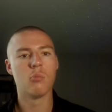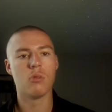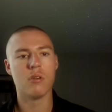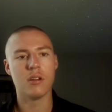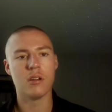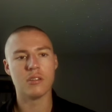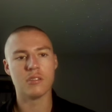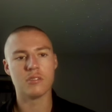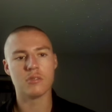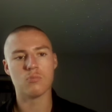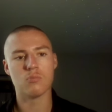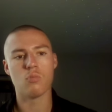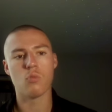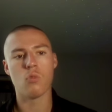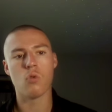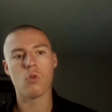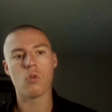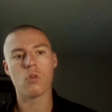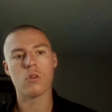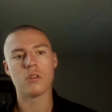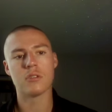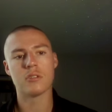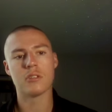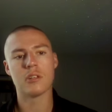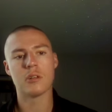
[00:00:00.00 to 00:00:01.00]
But it's
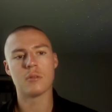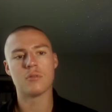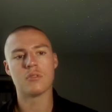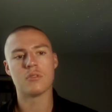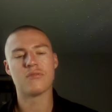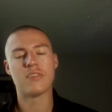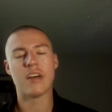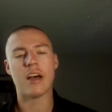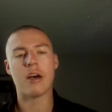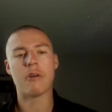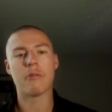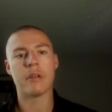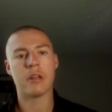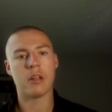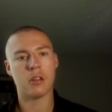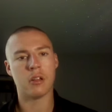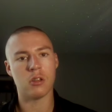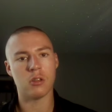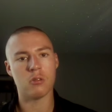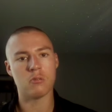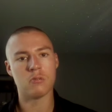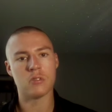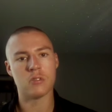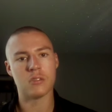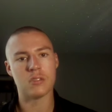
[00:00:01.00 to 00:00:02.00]
more in terms of how he
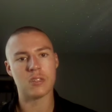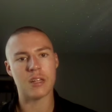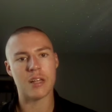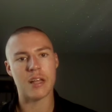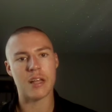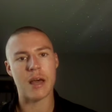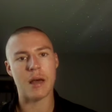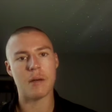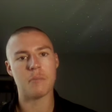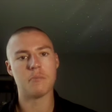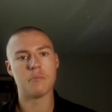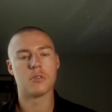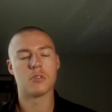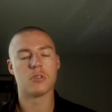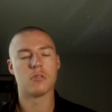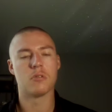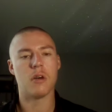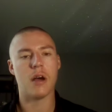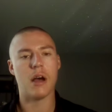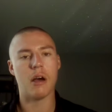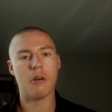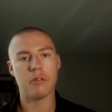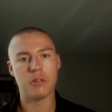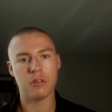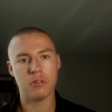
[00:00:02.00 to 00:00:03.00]
closes the gap,
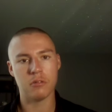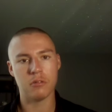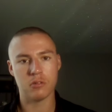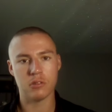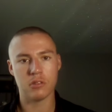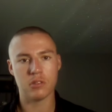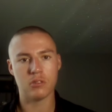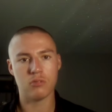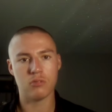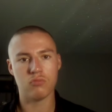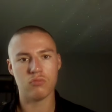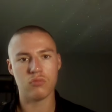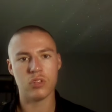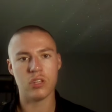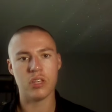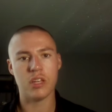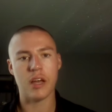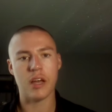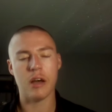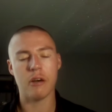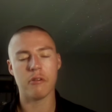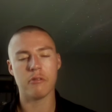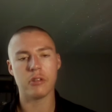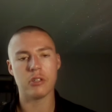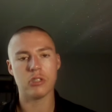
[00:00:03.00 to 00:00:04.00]
so how he uses
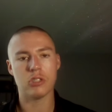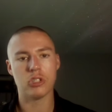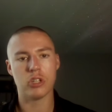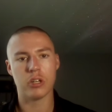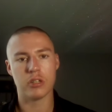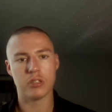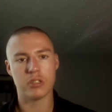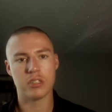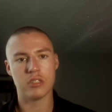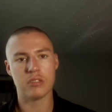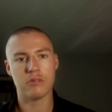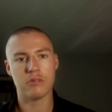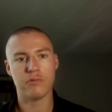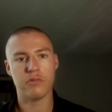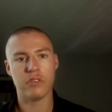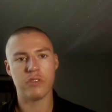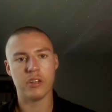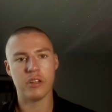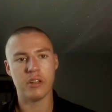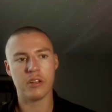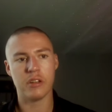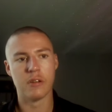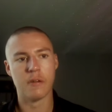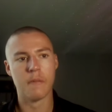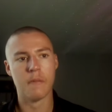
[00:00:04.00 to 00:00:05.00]
feet, how he adjusts his
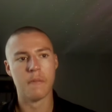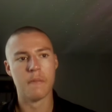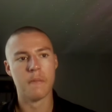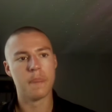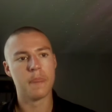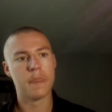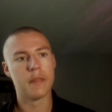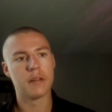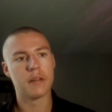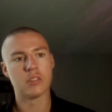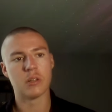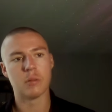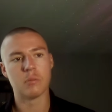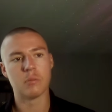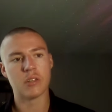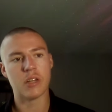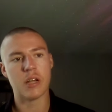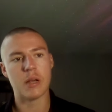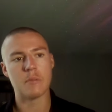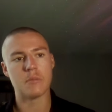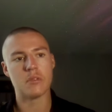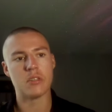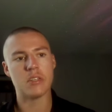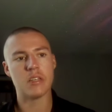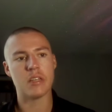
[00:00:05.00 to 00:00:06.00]
feet.
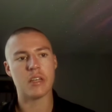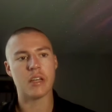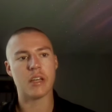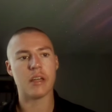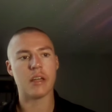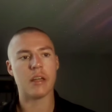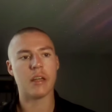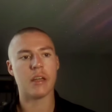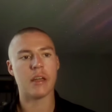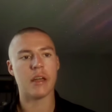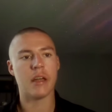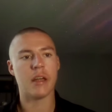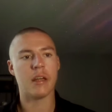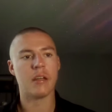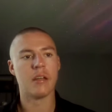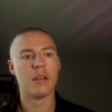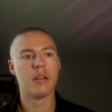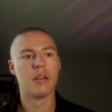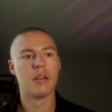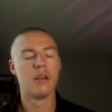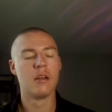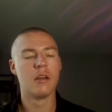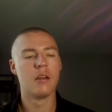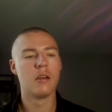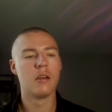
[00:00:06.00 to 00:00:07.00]
Sometimes he can get
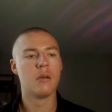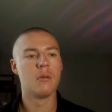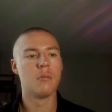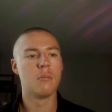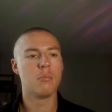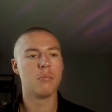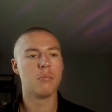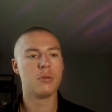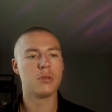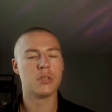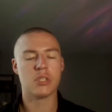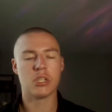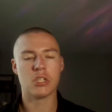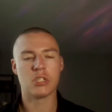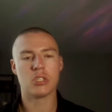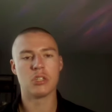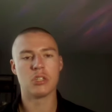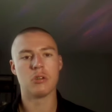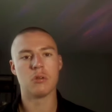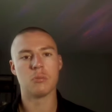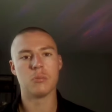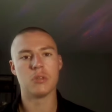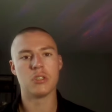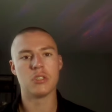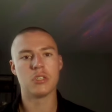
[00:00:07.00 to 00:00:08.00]

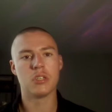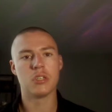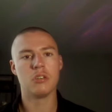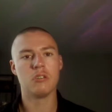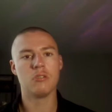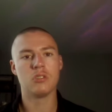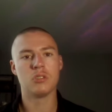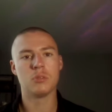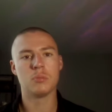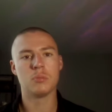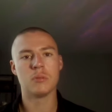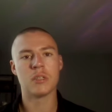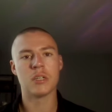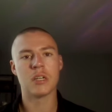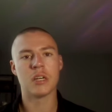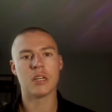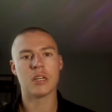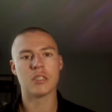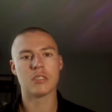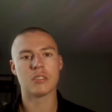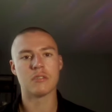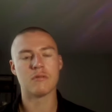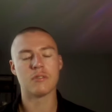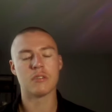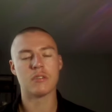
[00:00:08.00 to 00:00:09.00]
positional miscues
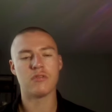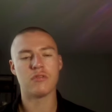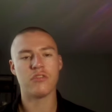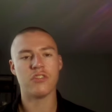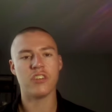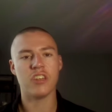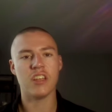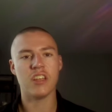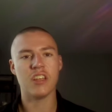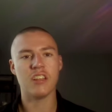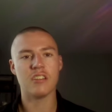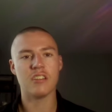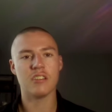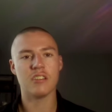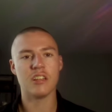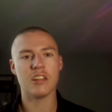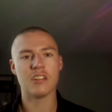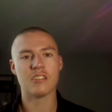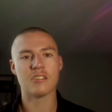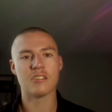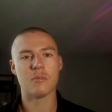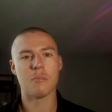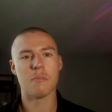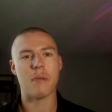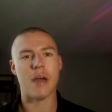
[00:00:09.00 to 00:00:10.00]
because of his feet. He
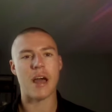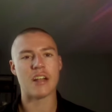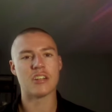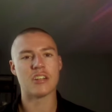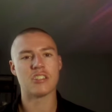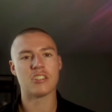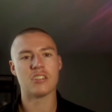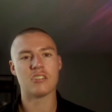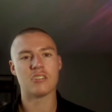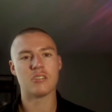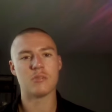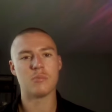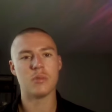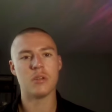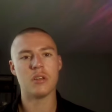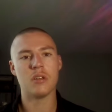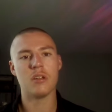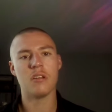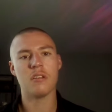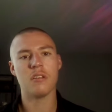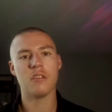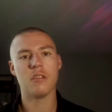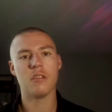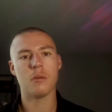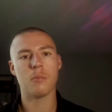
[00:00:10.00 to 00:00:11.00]
doesn't match the
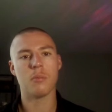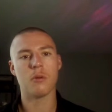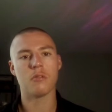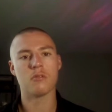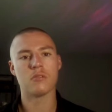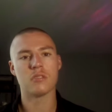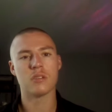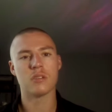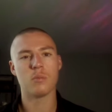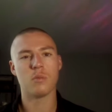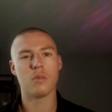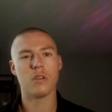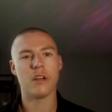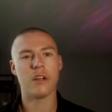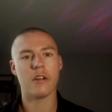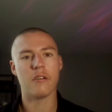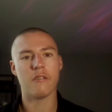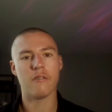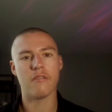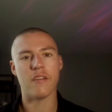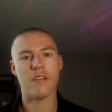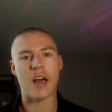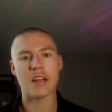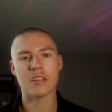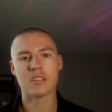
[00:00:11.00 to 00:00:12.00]
speed of the opposing
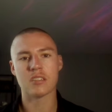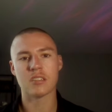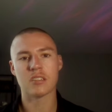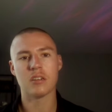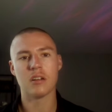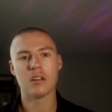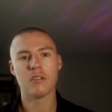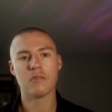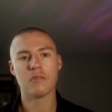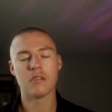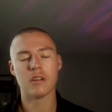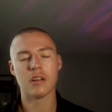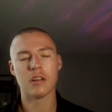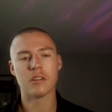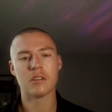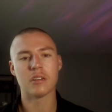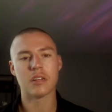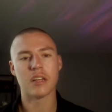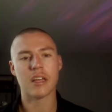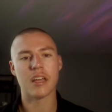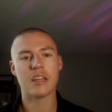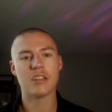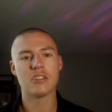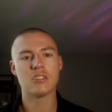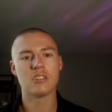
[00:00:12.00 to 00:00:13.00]
player fast enough on
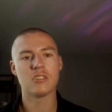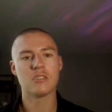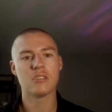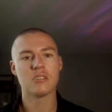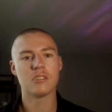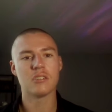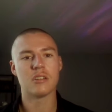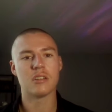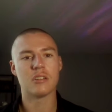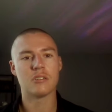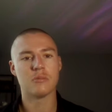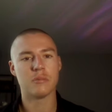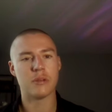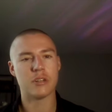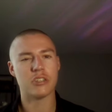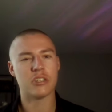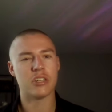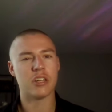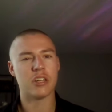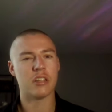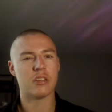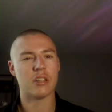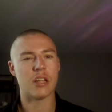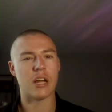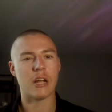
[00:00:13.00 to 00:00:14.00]
occasions,
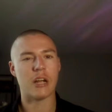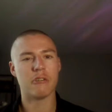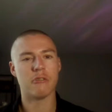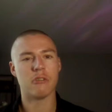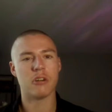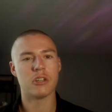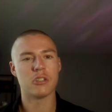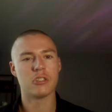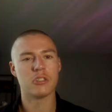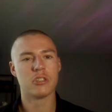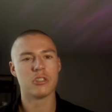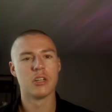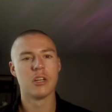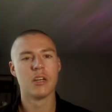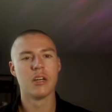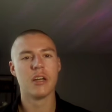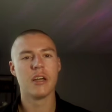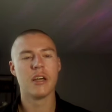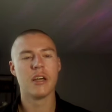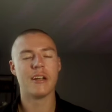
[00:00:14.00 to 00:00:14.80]
especially on line rush